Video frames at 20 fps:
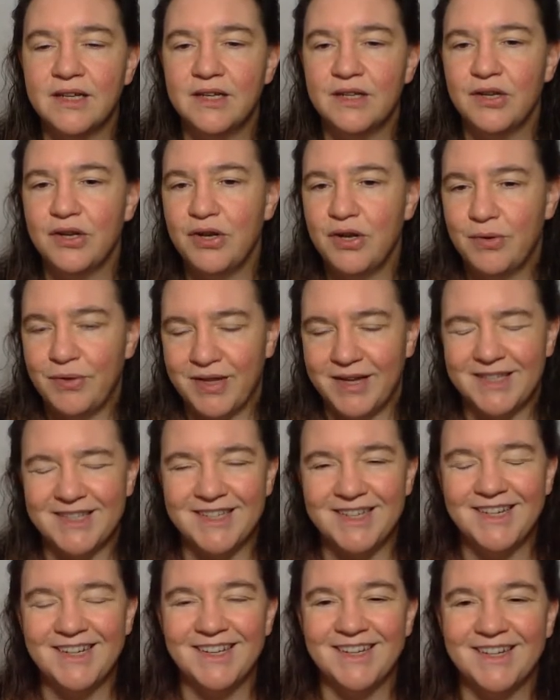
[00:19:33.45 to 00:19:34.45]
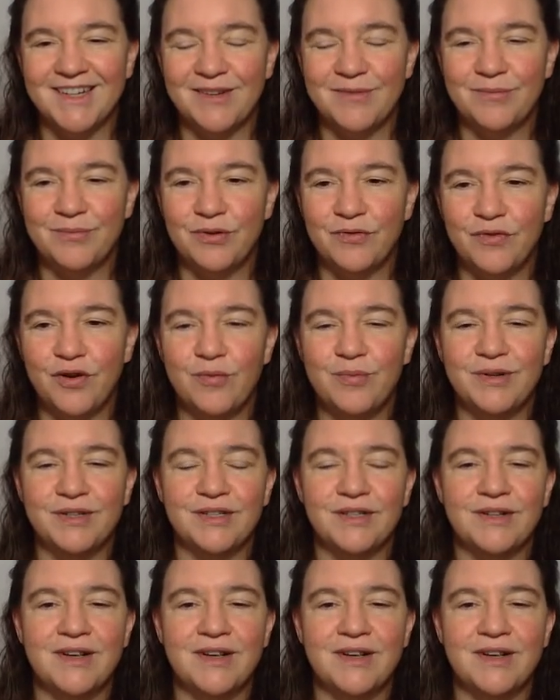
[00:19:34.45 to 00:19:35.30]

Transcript: You know, there's the uh, proverbial